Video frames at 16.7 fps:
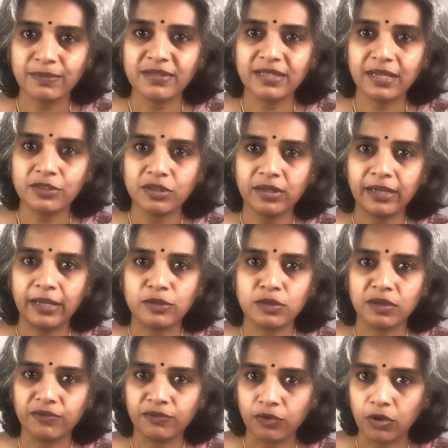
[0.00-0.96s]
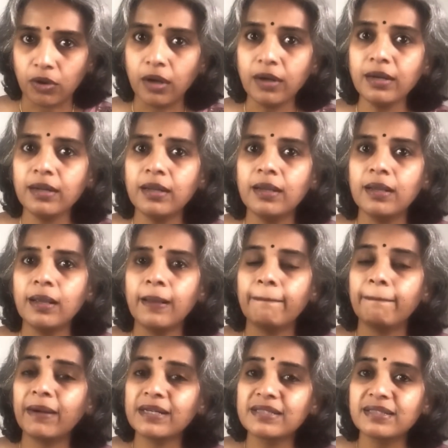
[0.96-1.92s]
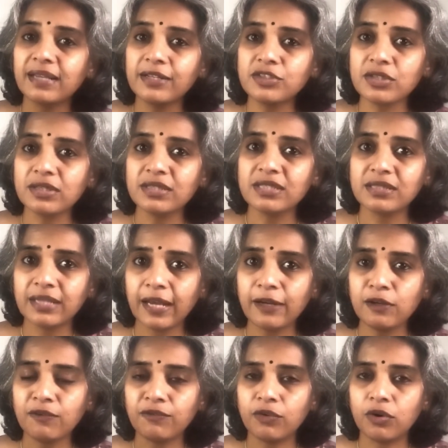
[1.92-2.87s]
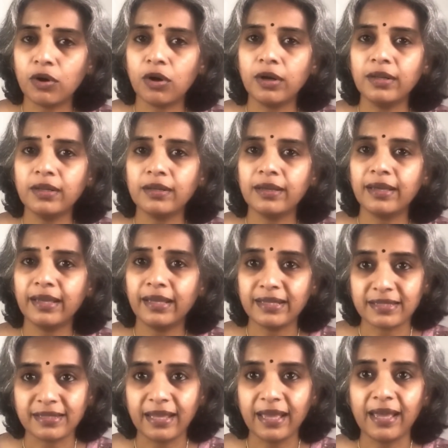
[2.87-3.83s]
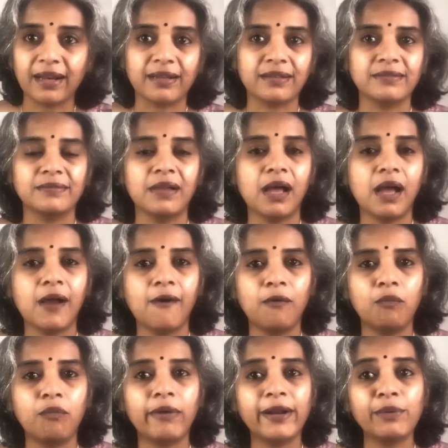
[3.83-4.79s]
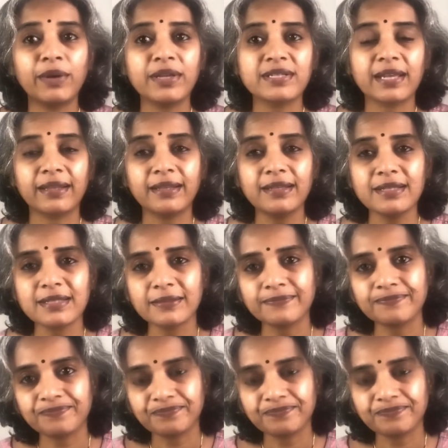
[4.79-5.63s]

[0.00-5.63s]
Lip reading: such a nature of God, but such a state of God is there. Why do I say this?